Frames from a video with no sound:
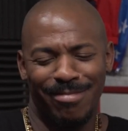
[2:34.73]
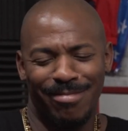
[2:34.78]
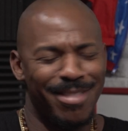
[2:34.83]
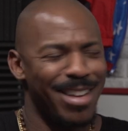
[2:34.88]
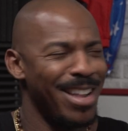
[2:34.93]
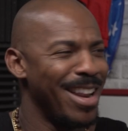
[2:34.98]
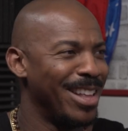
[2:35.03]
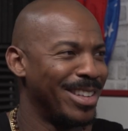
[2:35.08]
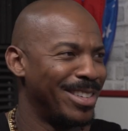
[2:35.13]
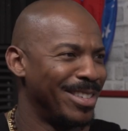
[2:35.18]

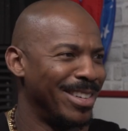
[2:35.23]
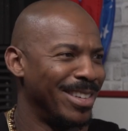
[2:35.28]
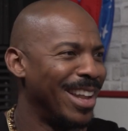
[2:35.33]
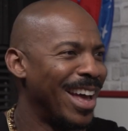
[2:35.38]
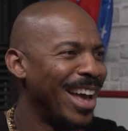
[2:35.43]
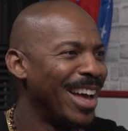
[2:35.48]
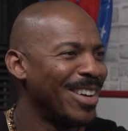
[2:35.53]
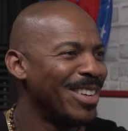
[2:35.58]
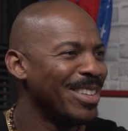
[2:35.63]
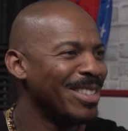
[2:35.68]
I'm answering
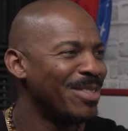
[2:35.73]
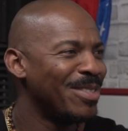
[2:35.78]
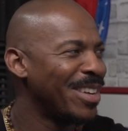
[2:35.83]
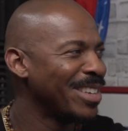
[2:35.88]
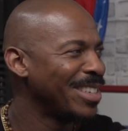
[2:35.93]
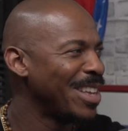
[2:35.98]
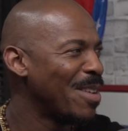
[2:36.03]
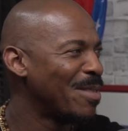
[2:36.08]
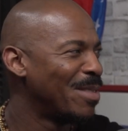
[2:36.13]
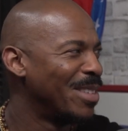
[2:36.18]
that. What the
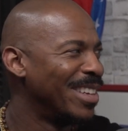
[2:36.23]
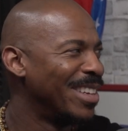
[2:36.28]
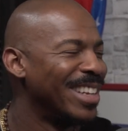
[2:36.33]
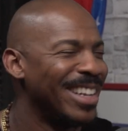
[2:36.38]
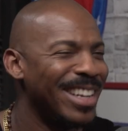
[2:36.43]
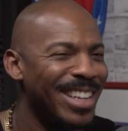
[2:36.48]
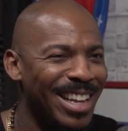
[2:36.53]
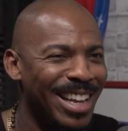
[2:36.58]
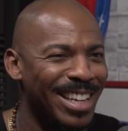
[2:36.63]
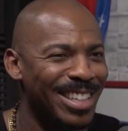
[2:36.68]
fuck's
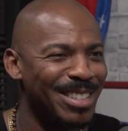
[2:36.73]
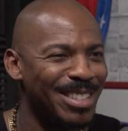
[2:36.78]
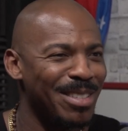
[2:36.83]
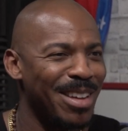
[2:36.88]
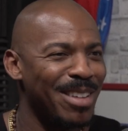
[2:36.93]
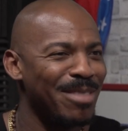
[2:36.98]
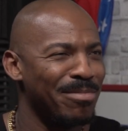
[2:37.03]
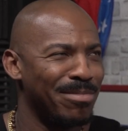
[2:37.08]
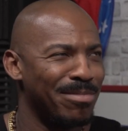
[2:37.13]
happening?